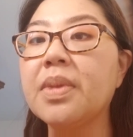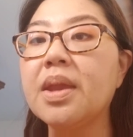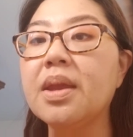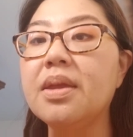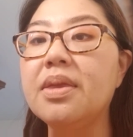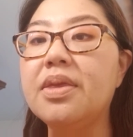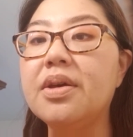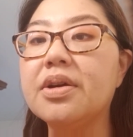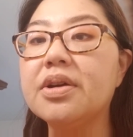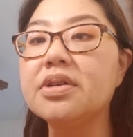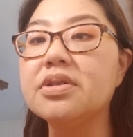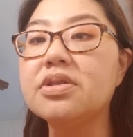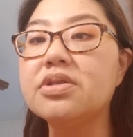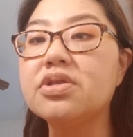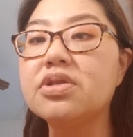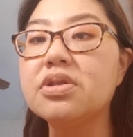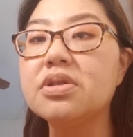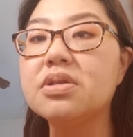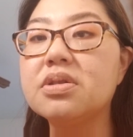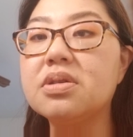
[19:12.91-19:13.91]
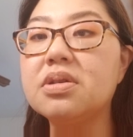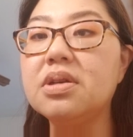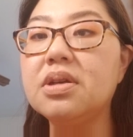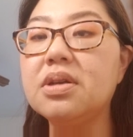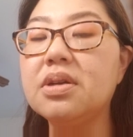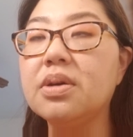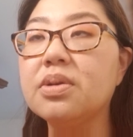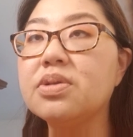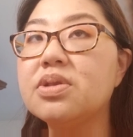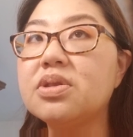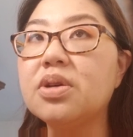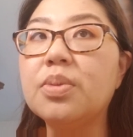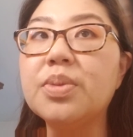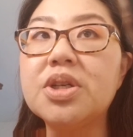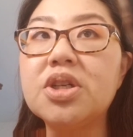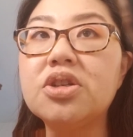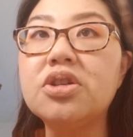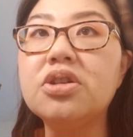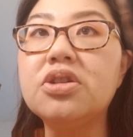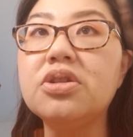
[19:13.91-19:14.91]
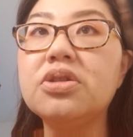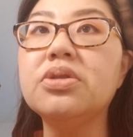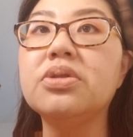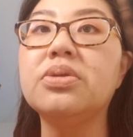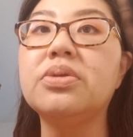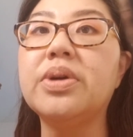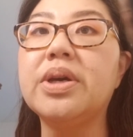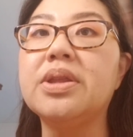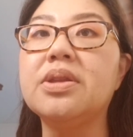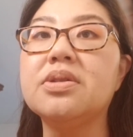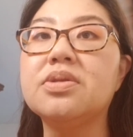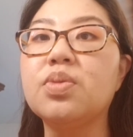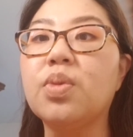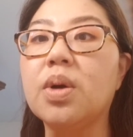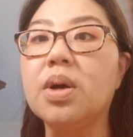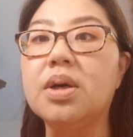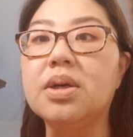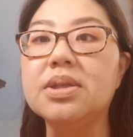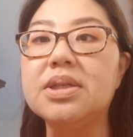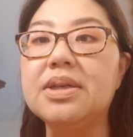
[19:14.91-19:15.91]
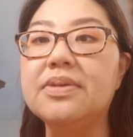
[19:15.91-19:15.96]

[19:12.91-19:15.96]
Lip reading: there's just, you know, so much to do in this world,